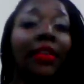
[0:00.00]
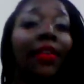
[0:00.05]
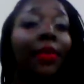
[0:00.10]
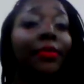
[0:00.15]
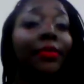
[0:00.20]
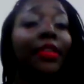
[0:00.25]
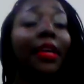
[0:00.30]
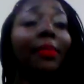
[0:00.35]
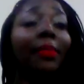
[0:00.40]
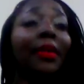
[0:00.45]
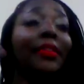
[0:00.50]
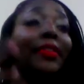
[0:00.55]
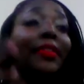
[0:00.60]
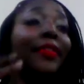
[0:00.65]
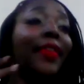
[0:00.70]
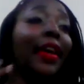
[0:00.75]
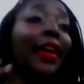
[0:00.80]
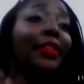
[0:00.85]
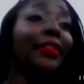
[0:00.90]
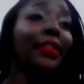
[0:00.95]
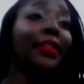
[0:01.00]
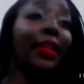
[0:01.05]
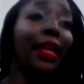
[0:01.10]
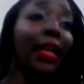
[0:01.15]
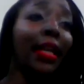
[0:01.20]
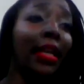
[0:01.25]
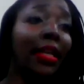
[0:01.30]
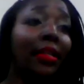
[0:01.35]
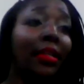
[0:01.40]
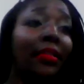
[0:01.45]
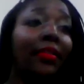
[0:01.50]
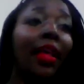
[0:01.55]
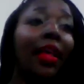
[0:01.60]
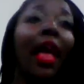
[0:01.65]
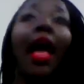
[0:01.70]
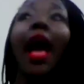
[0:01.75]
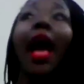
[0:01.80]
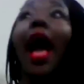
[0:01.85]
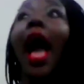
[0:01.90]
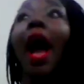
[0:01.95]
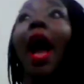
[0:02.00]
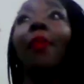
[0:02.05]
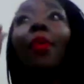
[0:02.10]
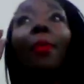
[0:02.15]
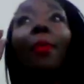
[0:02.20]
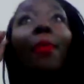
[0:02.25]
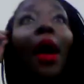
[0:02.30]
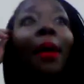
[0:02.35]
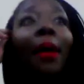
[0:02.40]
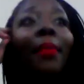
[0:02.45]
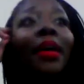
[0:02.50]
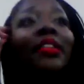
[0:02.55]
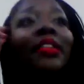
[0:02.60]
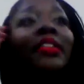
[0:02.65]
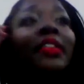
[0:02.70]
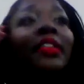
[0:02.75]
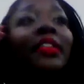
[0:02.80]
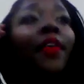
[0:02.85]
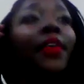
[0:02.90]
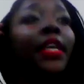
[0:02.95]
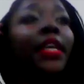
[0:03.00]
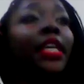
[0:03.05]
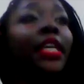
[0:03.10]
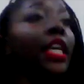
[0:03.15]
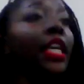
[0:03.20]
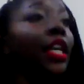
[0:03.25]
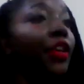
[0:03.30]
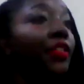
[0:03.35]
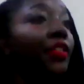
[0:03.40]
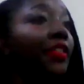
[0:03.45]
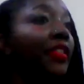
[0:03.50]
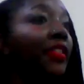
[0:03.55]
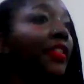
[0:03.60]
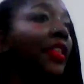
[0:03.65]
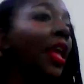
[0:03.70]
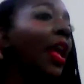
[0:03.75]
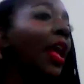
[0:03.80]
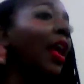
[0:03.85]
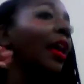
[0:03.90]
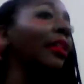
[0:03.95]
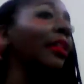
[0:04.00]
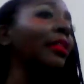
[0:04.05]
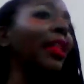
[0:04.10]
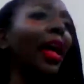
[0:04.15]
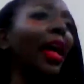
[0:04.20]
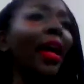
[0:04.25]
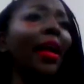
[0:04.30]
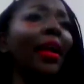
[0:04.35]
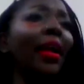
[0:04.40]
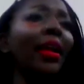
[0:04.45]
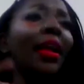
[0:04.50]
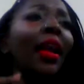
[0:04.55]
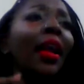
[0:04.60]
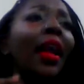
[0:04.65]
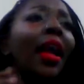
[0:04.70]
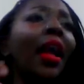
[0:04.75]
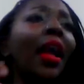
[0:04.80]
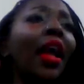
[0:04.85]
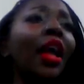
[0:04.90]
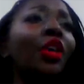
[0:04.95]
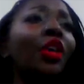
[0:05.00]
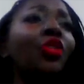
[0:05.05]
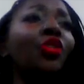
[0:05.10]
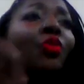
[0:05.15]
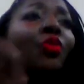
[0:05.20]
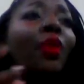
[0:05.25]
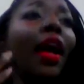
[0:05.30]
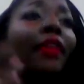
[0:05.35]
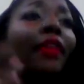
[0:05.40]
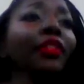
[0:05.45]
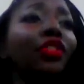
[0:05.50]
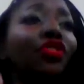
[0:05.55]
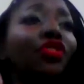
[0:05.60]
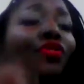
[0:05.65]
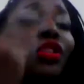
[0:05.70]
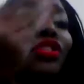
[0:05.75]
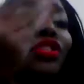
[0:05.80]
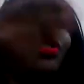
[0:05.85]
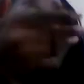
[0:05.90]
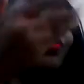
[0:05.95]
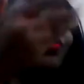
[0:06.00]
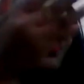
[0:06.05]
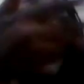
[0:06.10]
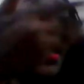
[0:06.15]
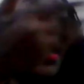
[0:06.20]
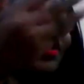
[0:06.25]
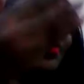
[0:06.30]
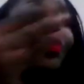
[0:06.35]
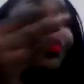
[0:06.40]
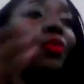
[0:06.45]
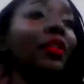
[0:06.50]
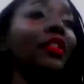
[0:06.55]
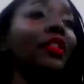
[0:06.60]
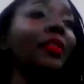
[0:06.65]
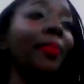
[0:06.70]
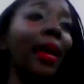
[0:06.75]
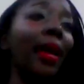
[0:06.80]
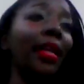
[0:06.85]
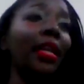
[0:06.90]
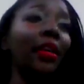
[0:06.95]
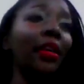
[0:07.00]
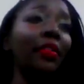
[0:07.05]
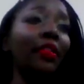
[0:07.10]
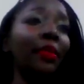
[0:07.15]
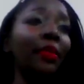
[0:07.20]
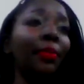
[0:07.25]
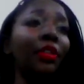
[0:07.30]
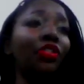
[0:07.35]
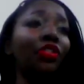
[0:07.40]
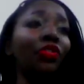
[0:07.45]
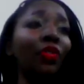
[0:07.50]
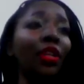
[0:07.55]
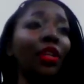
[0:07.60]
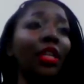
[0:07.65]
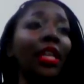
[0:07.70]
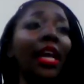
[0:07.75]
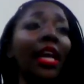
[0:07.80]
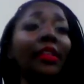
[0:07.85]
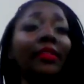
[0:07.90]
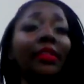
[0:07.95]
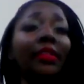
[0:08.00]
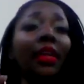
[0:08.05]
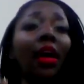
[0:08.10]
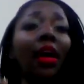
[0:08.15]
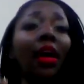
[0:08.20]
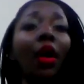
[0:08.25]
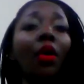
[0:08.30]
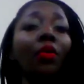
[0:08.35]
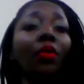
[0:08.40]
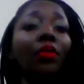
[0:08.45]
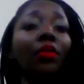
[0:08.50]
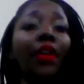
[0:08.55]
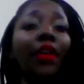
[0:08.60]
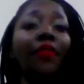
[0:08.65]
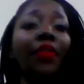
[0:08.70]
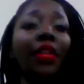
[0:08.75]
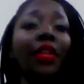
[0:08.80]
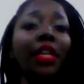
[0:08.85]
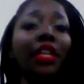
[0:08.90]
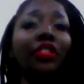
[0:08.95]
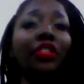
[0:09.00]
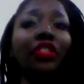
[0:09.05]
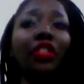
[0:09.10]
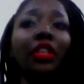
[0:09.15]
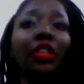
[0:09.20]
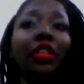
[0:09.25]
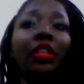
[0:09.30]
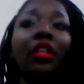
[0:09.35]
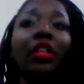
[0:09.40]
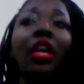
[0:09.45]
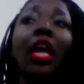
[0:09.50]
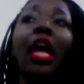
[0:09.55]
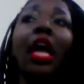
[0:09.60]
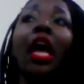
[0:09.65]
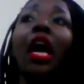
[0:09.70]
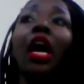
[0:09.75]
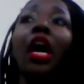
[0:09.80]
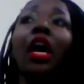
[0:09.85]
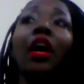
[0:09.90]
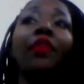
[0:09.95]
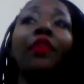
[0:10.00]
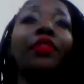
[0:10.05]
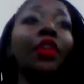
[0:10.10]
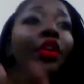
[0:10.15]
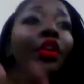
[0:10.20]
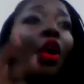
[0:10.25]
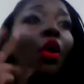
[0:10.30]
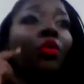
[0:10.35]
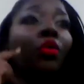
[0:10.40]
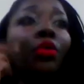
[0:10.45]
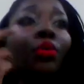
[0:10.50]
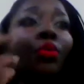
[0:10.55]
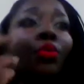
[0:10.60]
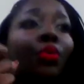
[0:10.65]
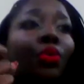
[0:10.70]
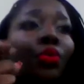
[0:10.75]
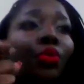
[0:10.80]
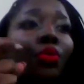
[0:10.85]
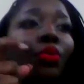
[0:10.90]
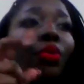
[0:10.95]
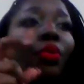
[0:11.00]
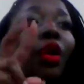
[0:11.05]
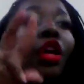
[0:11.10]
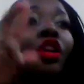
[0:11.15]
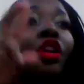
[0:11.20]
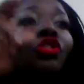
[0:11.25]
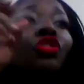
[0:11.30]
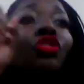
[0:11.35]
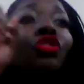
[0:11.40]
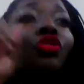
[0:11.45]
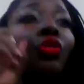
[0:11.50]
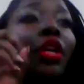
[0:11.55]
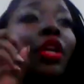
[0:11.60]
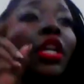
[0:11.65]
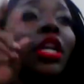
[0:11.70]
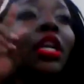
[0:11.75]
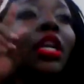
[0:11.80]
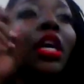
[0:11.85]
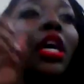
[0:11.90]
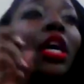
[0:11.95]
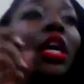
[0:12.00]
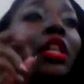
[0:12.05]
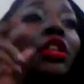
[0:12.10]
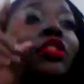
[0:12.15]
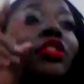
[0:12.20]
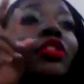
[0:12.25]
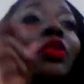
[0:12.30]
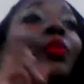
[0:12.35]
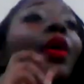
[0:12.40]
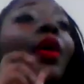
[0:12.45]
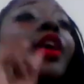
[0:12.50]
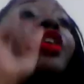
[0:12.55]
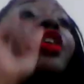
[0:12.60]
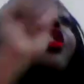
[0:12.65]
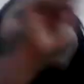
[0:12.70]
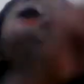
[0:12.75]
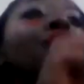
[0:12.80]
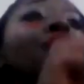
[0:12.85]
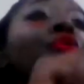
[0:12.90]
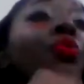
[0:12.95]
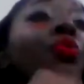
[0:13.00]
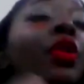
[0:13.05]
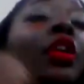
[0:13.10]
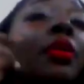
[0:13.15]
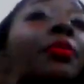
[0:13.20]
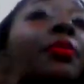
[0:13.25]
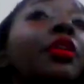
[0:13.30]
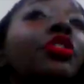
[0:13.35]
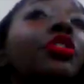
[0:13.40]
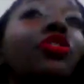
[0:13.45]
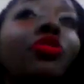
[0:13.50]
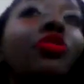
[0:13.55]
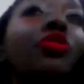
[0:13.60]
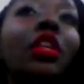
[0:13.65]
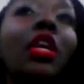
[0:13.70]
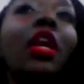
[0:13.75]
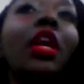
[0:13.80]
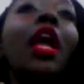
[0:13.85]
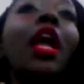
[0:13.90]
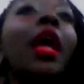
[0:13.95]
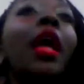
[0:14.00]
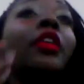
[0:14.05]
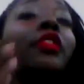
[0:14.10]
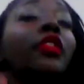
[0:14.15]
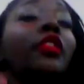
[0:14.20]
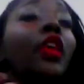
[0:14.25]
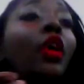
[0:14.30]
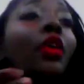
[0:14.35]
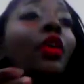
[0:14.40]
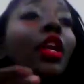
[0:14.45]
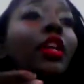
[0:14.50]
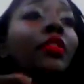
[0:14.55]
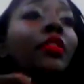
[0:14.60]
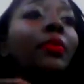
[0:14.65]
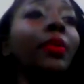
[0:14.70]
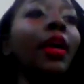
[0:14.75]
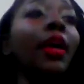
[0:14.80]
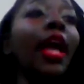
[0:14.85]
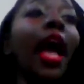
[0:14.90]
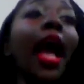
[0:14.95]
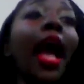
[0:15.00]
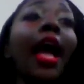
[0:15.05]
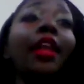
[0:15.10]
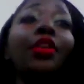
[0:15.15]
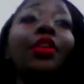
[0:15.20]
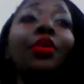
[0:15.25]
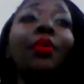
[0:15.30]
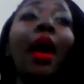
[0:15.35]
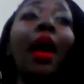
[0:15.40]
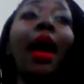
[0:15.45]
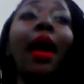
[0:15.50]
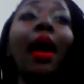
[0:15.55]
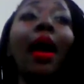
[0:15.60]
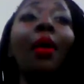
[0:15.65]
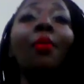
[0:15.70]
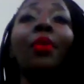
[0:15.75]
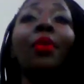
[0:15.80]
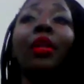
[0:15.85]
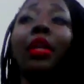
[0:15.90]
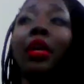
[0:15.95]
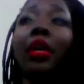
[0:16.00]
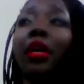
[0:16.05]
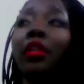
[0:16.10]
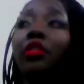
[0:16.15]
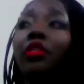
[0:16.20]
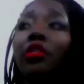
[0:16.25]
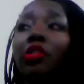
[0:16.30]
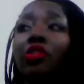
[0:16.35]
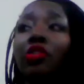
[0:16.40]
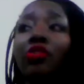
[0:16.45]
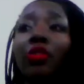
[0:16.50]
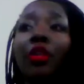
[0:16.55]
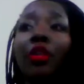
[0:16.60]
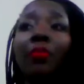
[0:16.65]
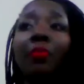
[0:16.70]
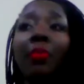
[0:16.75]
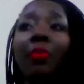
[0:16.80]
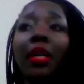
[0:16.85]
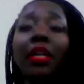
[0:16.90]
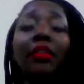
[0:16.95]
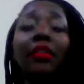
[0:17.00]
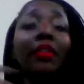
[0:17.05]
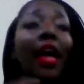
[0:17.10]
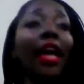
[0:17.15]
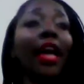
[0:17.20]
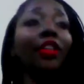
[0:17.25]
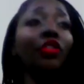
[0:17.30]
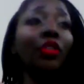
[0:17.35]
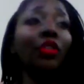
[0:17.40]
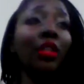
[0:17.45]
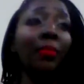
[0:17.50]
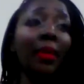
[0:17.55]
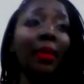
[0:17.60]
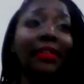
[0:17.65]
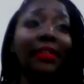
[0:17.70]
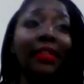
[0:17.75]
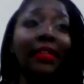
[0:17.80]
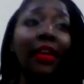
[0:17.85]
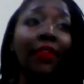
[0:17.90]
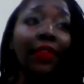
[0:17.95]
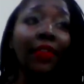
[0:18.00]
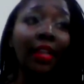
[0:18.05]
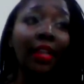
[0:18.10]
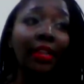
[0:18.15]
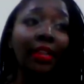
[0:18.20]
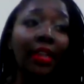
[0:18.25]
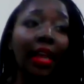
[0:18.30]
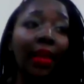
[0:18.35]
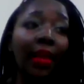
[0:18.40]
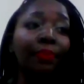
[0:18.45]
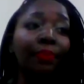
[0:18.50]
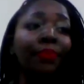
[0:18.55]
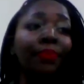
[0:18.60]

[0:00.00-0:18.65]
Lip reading: I would take myself out to eat. I would buy myself gifts. Like, you have to treat you how you want somebody else to be treated. That's the whole definition of the golden rule. Treating others the way you want to be treated. So guess what? I knew how I wanted others to treat me, so I treated myself like that.